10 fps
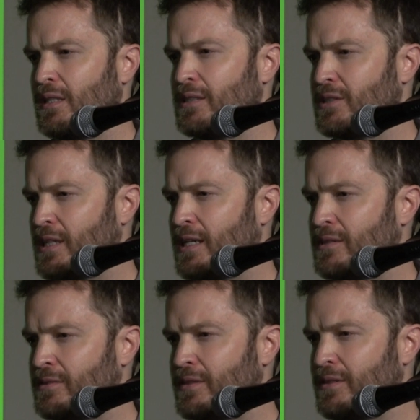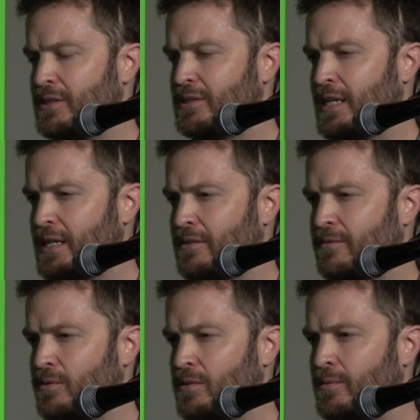it's kind of designed
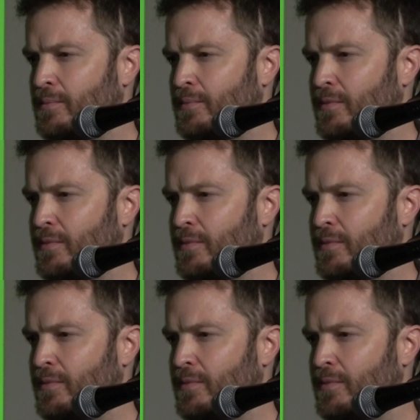for